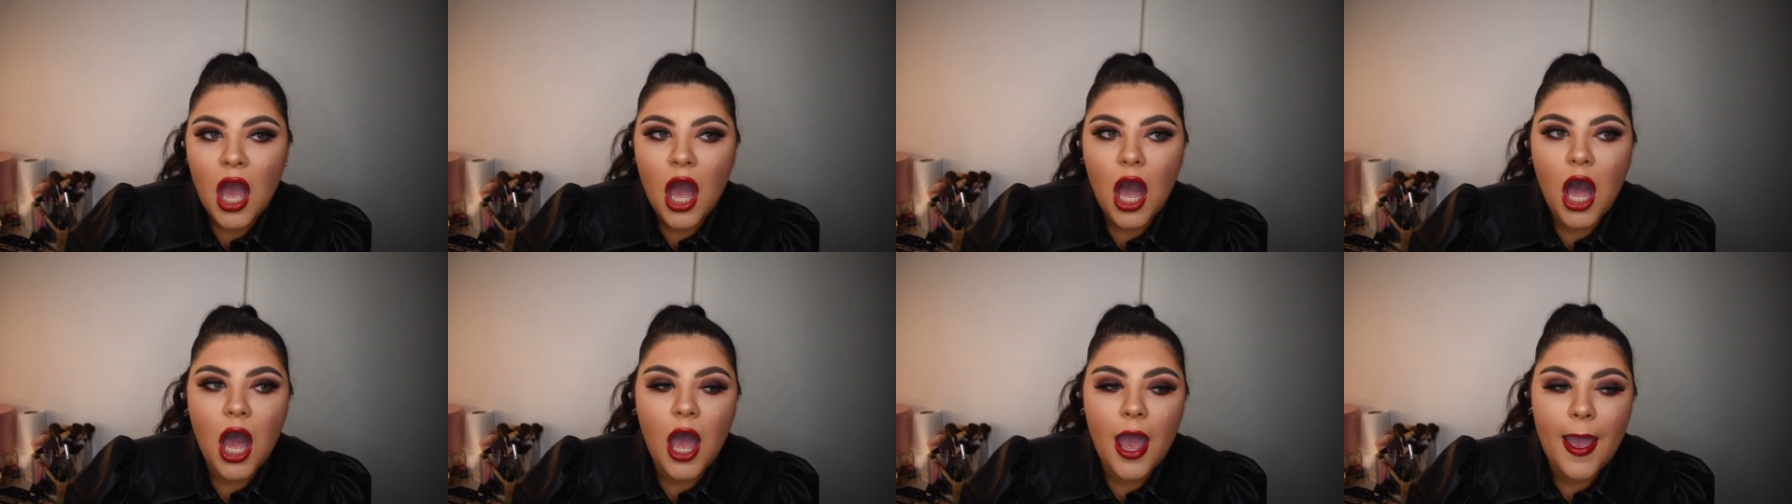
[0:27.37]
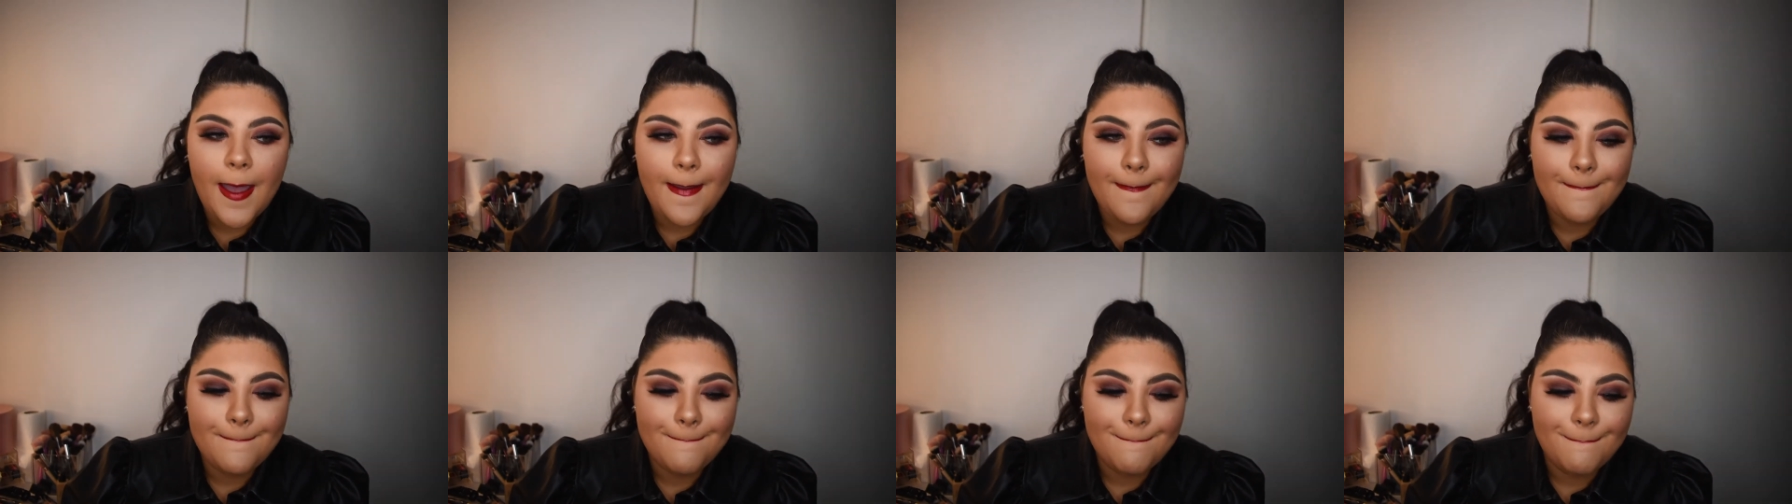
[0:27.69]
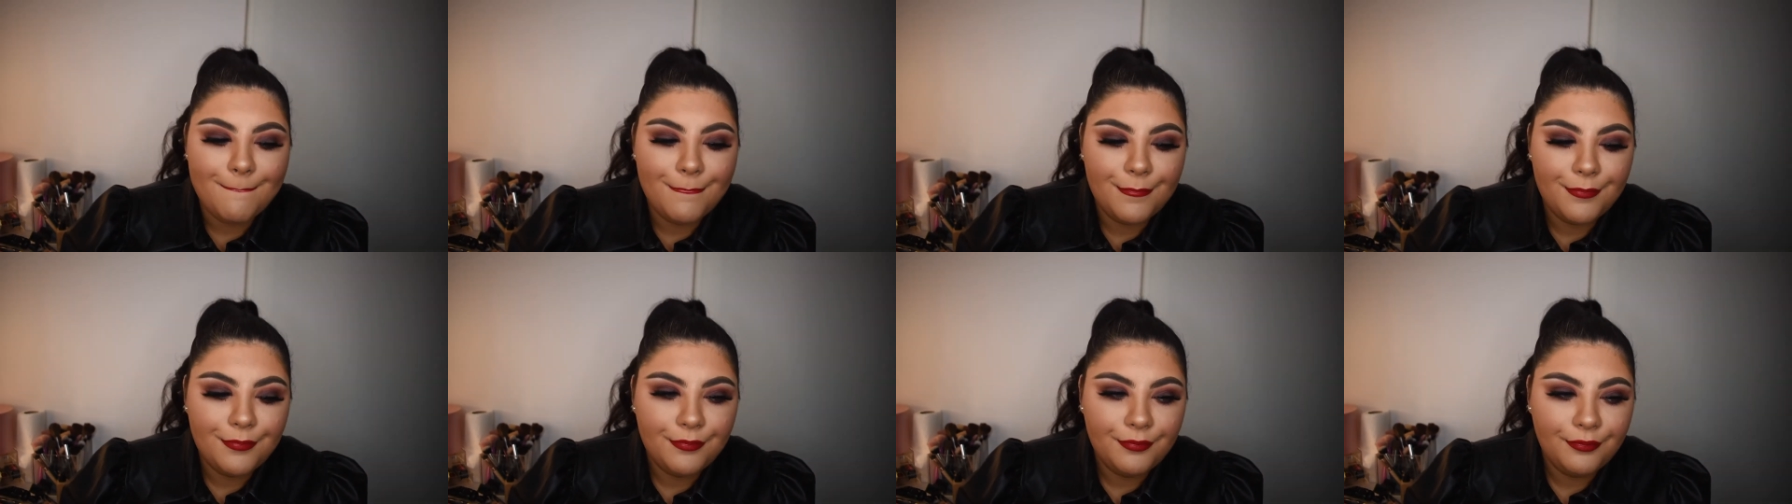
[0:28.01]

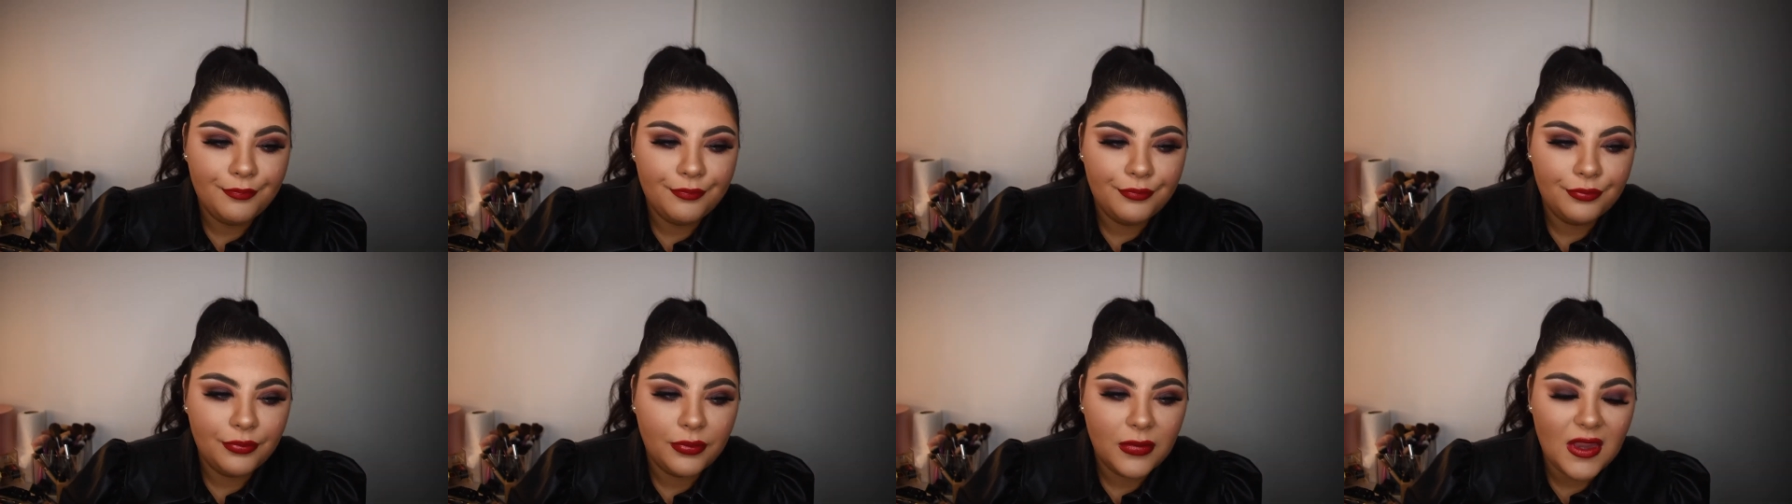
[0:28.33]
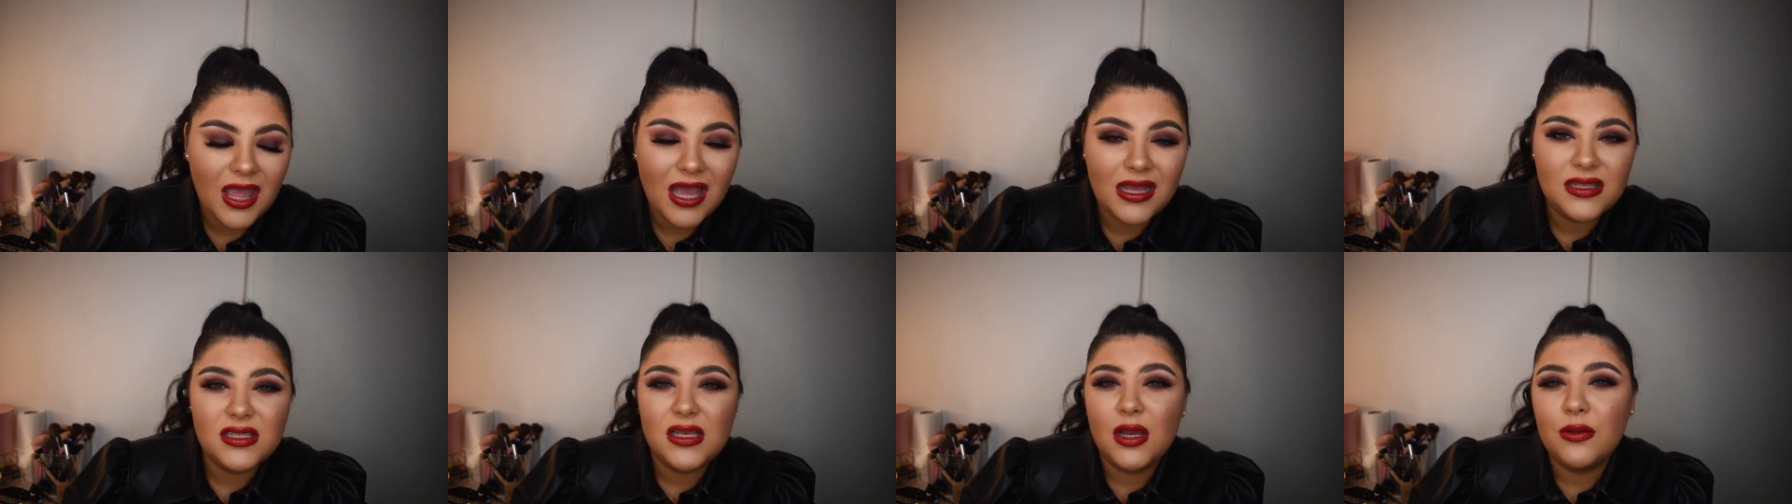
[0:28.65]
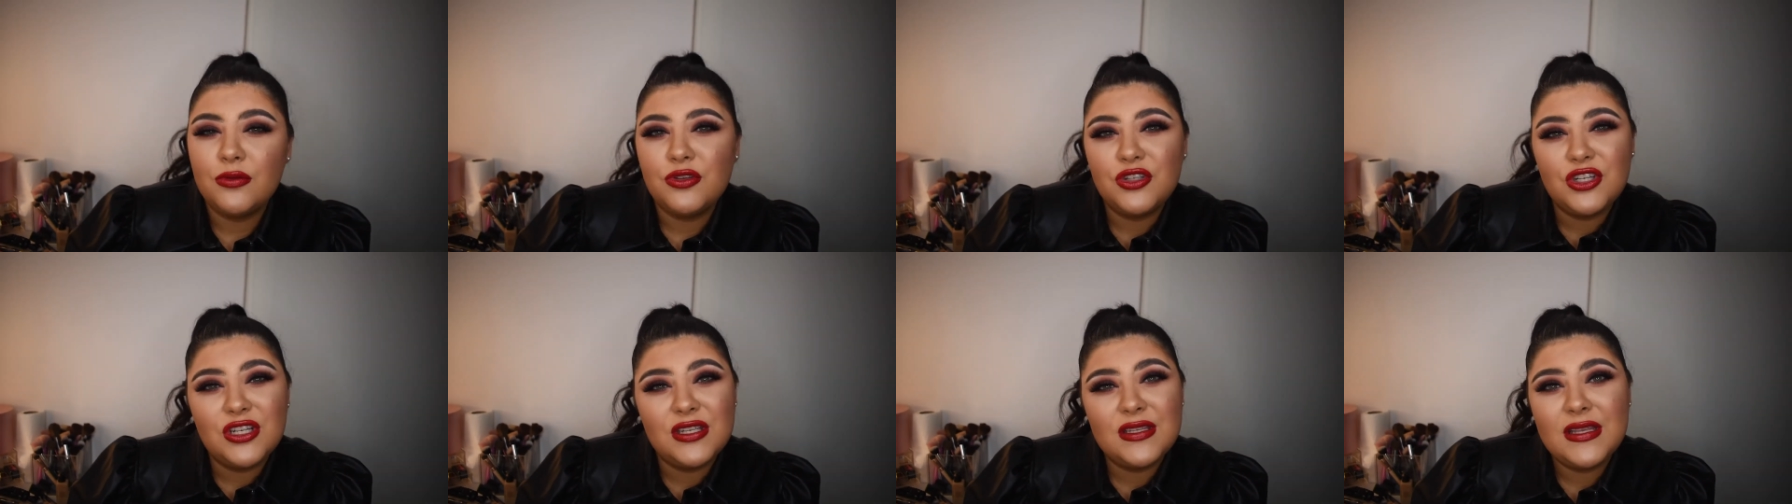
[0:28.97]
as I
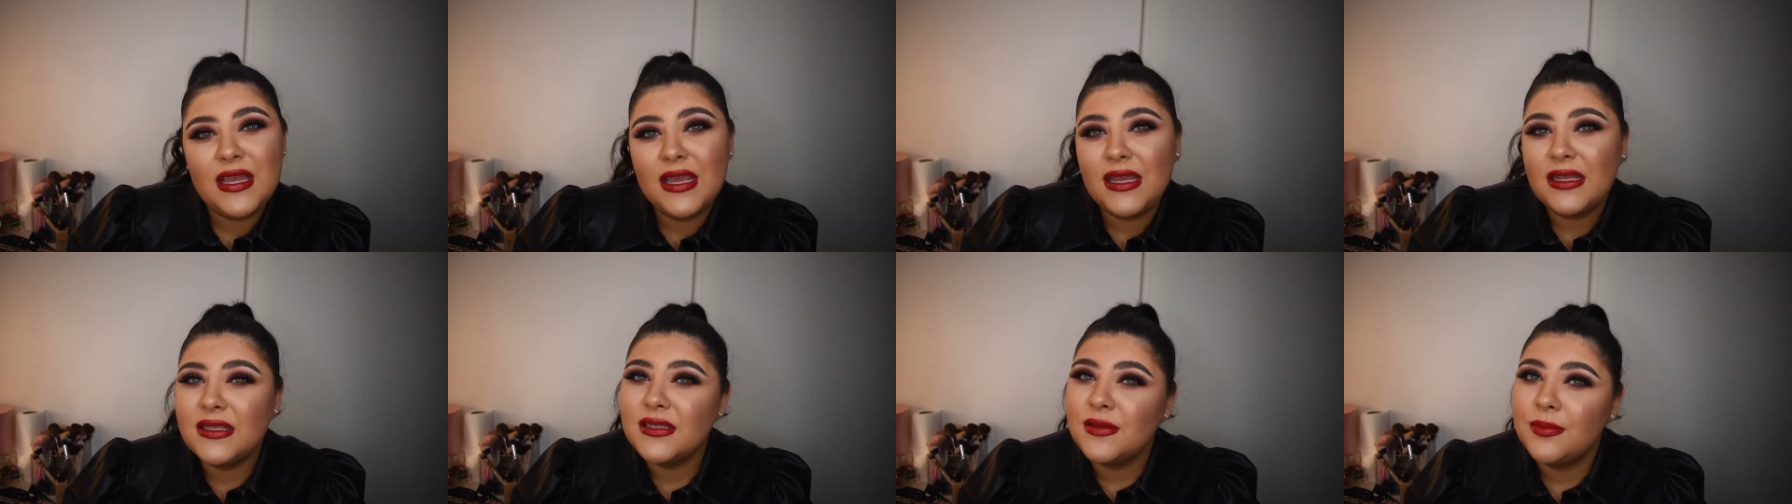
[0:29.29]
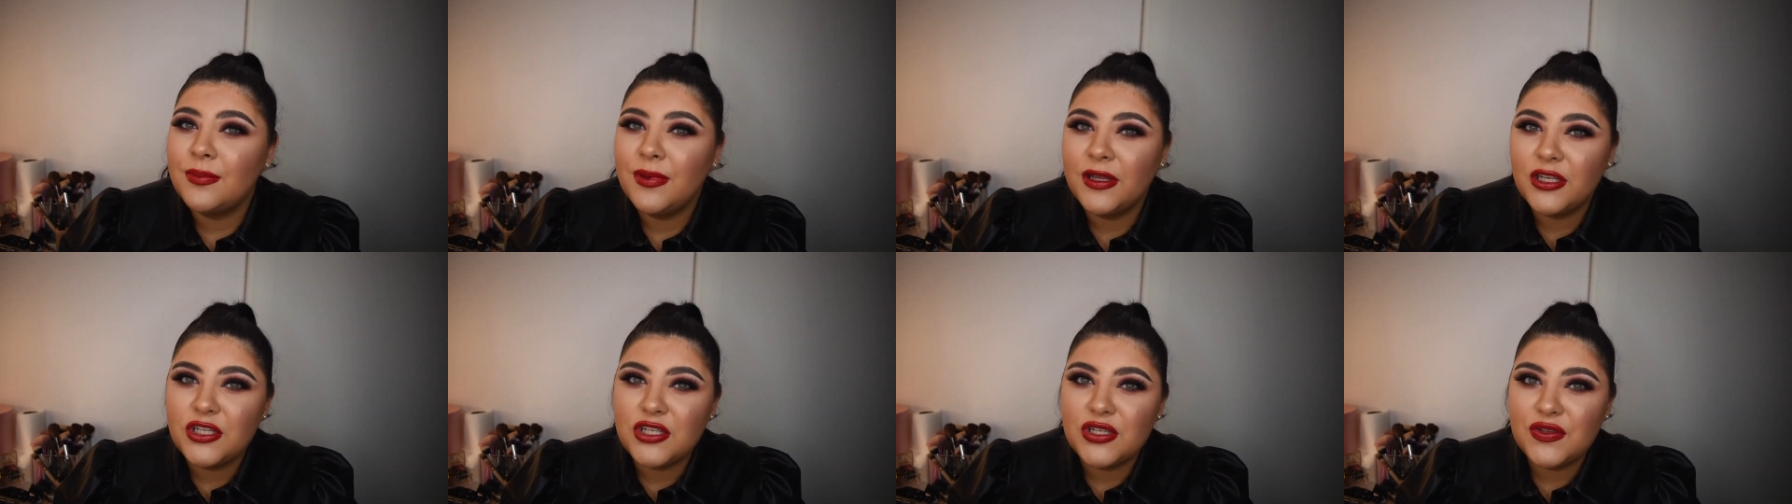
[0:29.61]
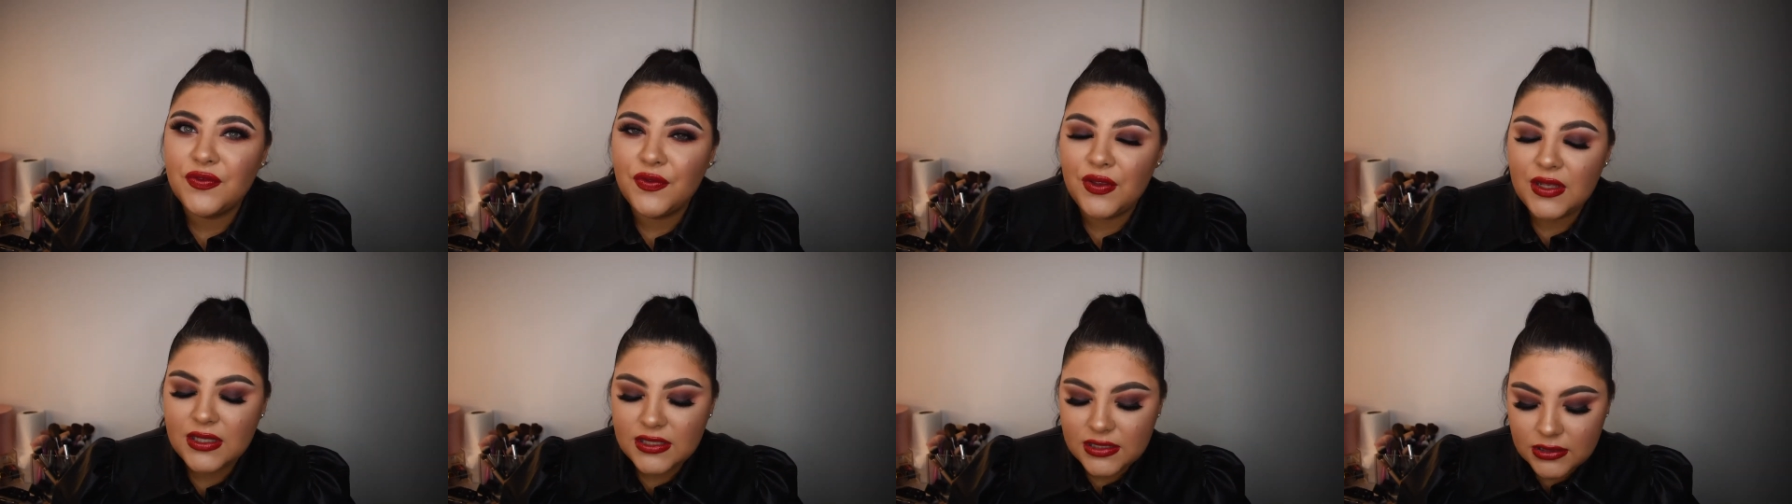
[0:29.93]
was just taking some pictures
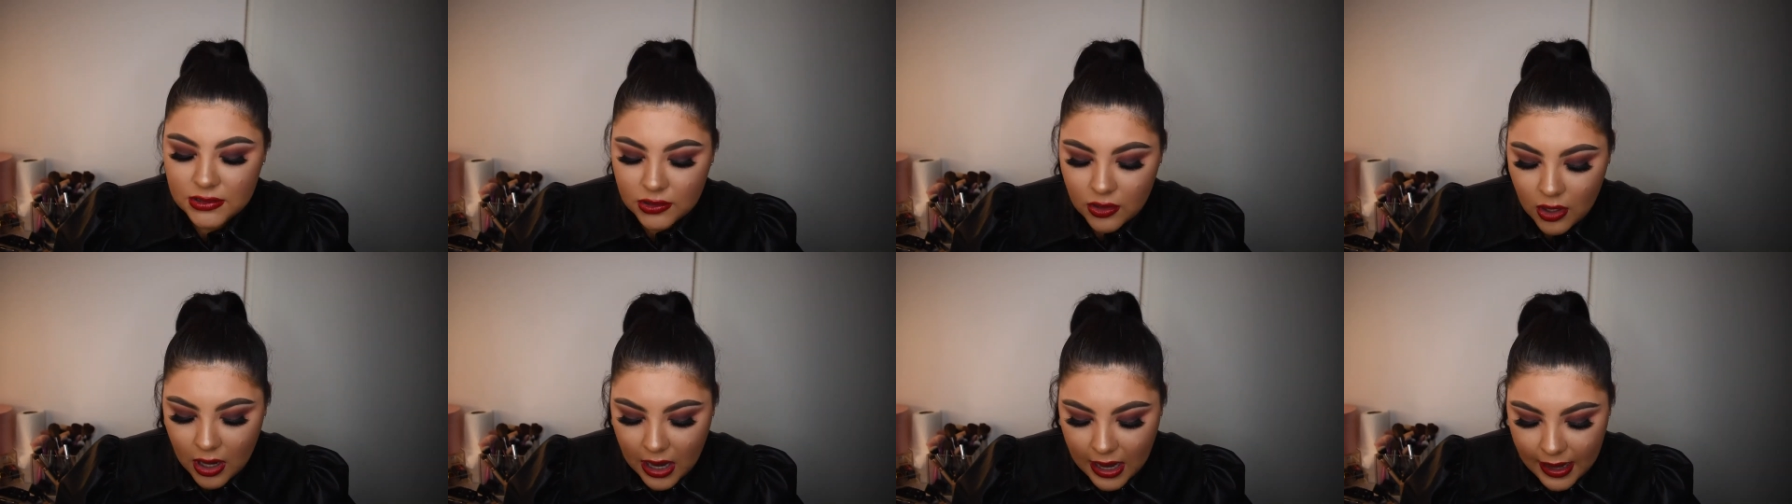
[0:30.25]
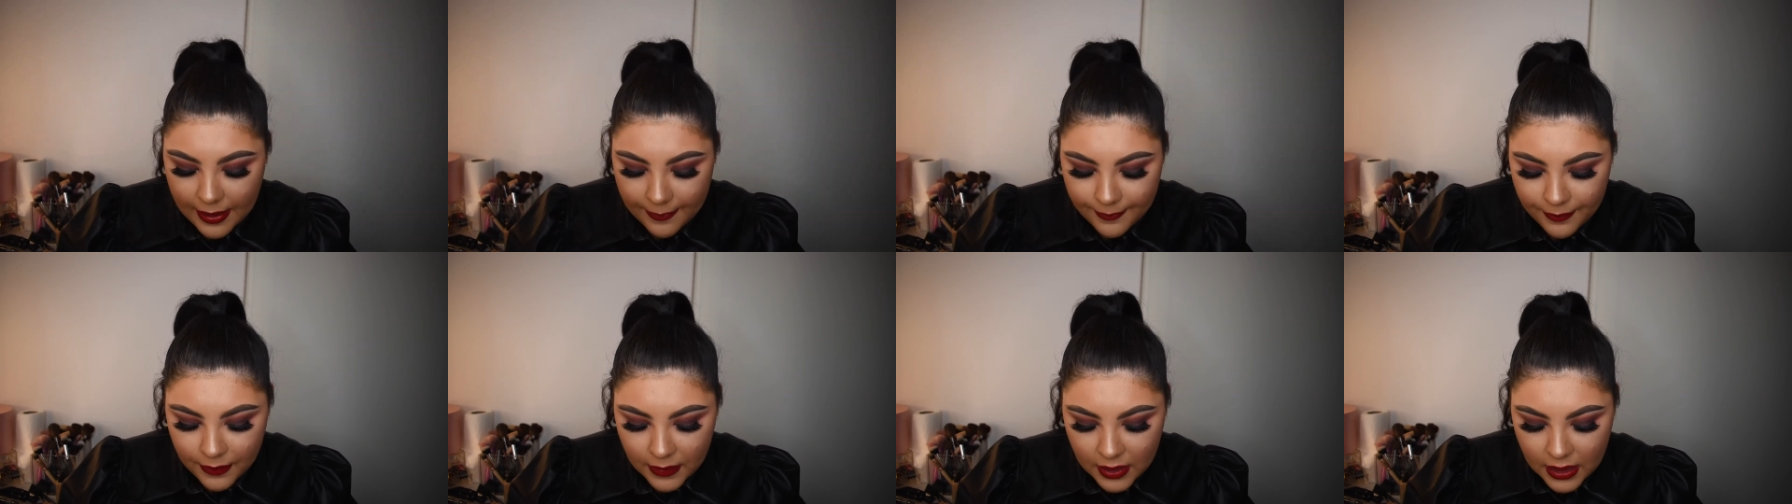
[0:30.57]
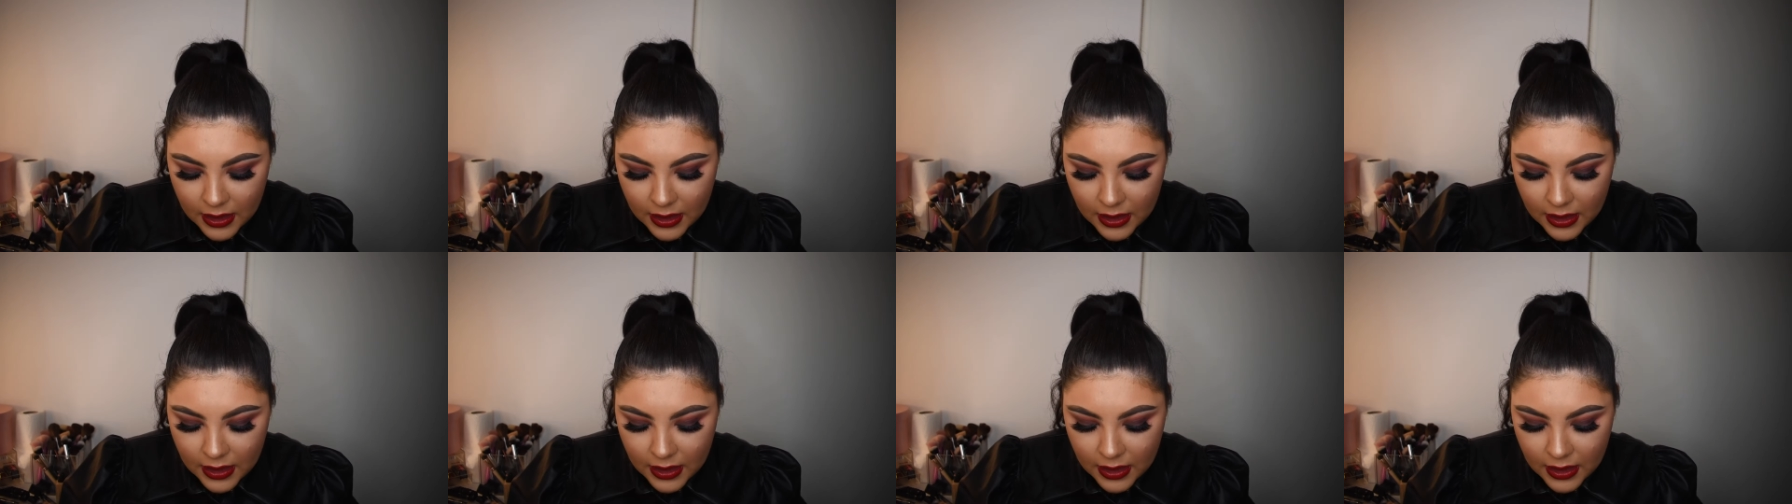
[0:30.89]
for Instagram.